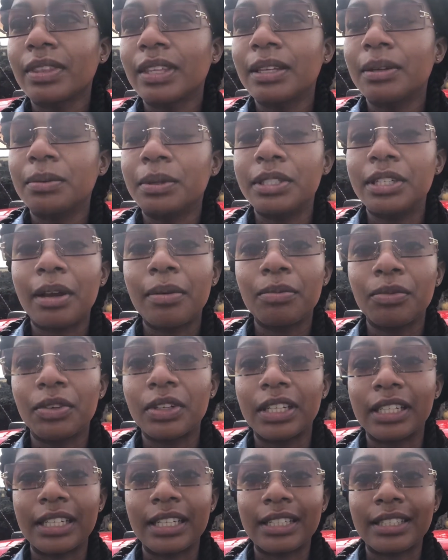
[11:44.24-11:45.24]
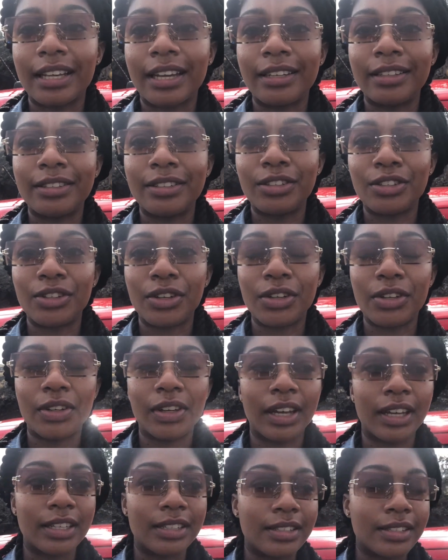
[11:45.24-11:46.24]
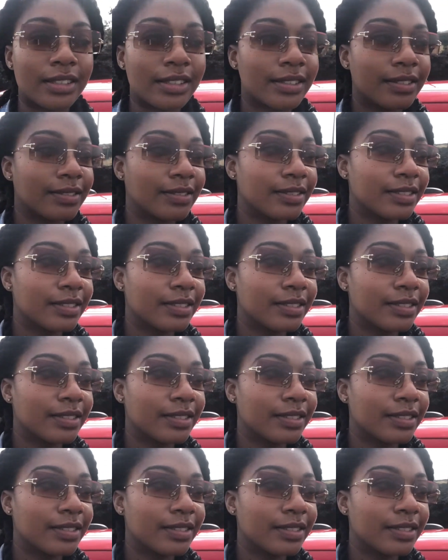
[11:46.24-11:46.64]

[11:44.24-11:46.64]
which I'm really excited to show you guys